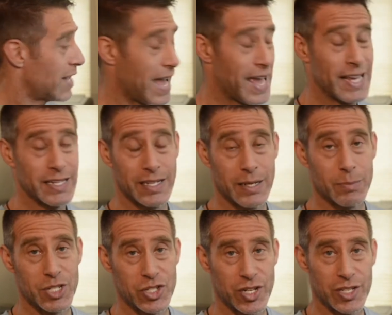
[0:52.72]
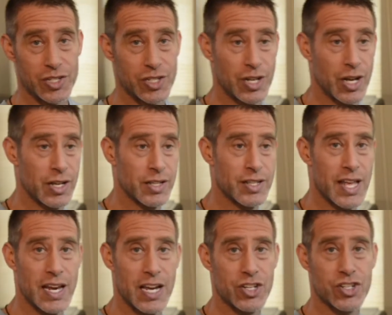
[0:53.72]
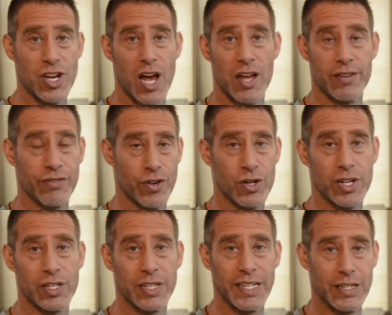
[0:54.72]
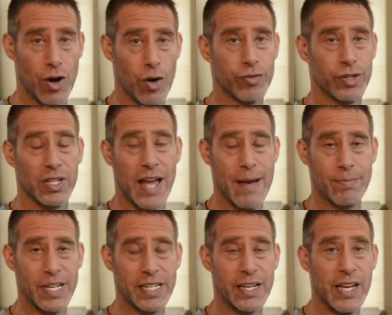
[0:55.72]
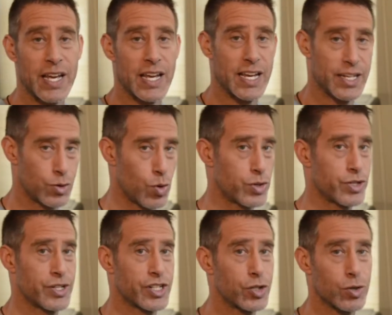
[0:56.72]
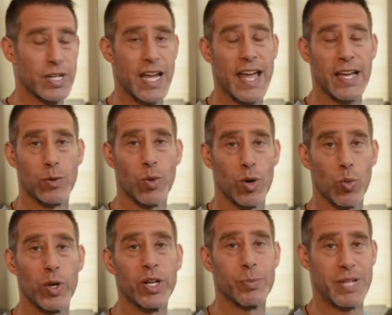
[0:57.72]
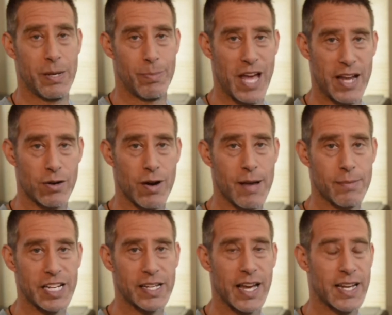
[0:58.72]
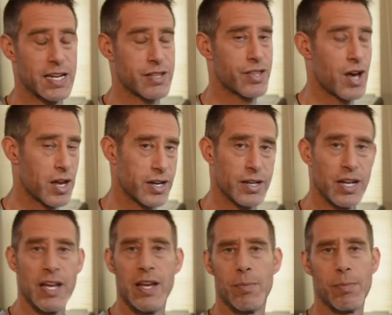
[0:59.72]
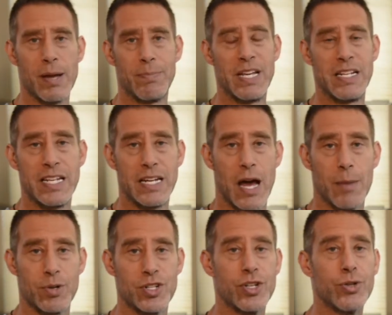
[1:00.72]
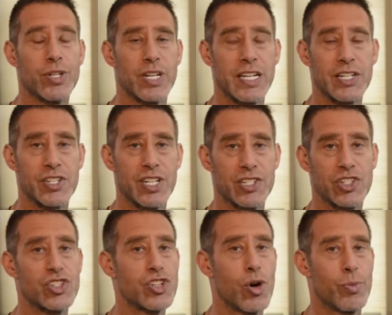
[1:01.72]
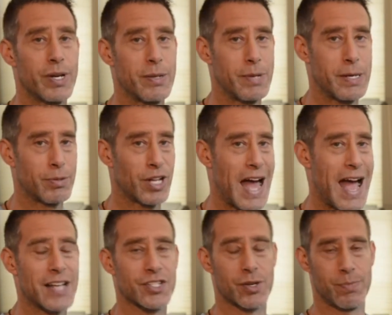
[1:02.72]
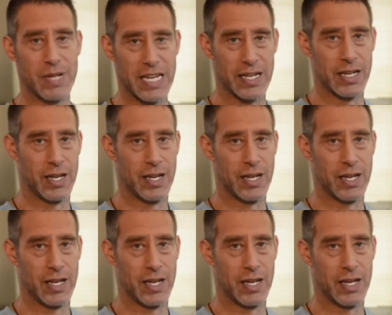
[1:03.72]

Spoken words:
8 images that I shot vertically and overlapping in order to create what will be a panoramic. And I thought it might be a neat opportunity, since so many people ask me